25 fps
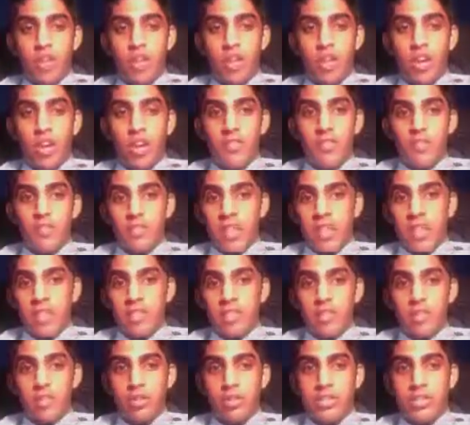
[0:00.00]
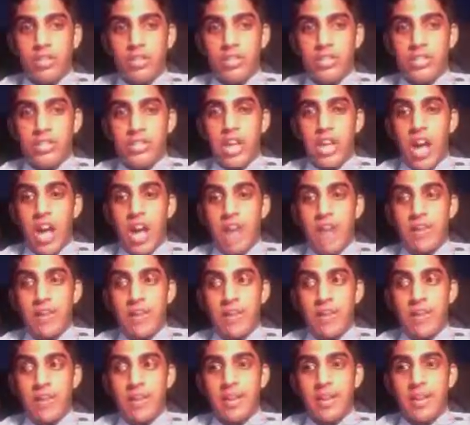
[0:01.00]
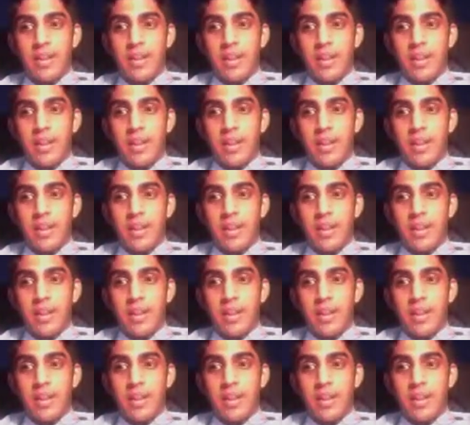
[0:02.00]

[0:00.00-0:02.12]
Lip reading: off unless you're using it for timing,